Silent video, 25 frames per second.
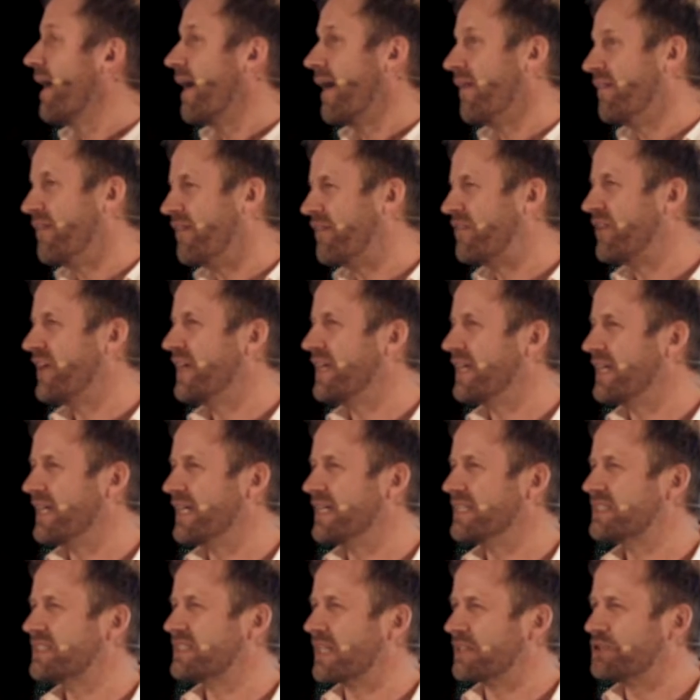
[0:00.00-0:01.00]
And the thing
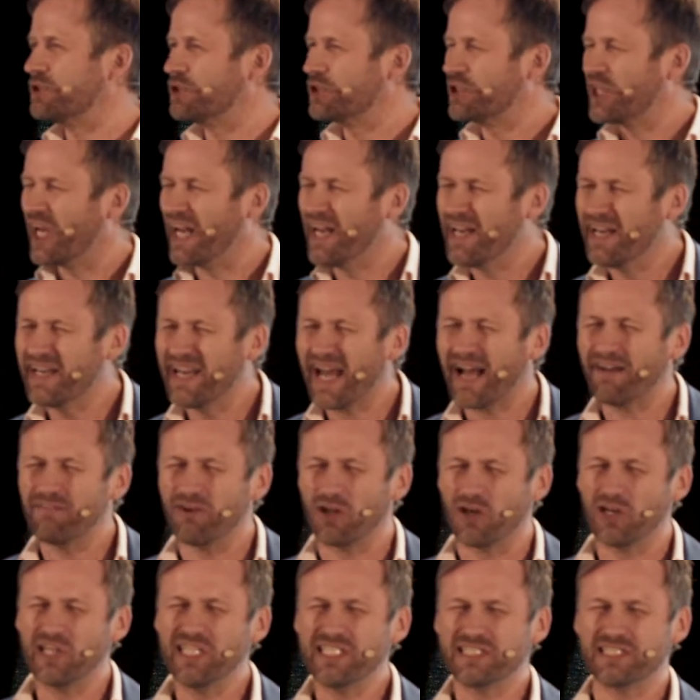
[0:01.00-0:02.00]
is that you can
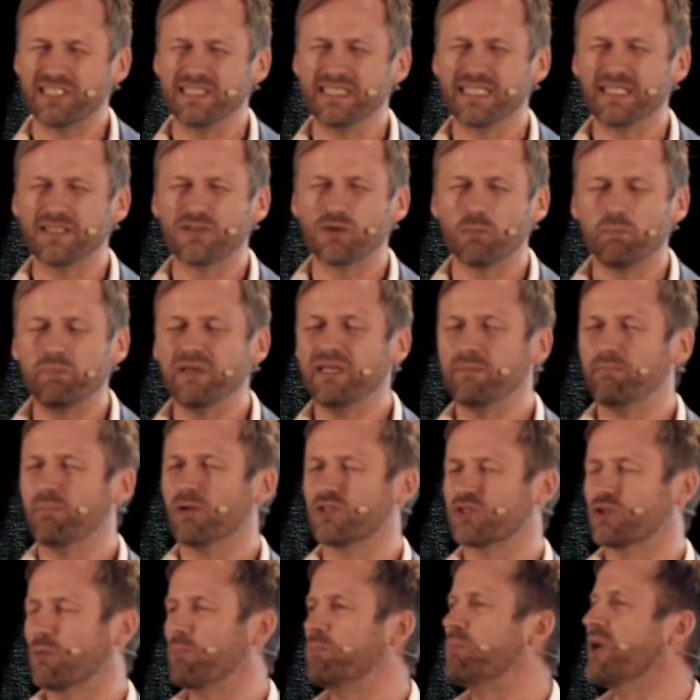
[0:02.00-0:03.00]
never listen to
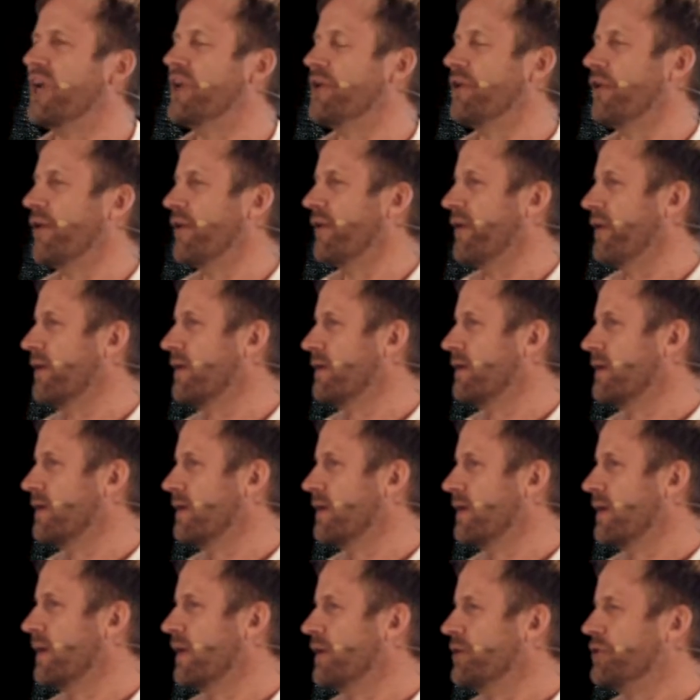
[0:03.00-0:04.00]
people's opinion.
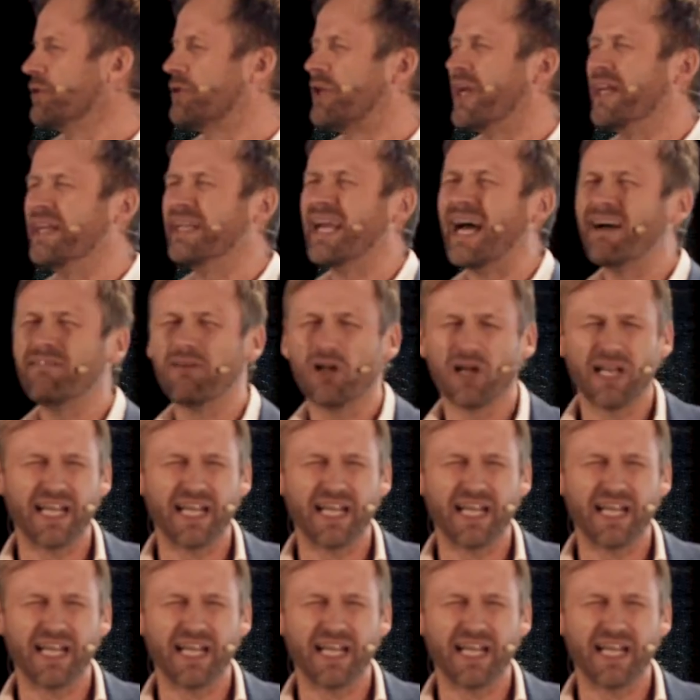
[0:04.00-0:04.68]
You can never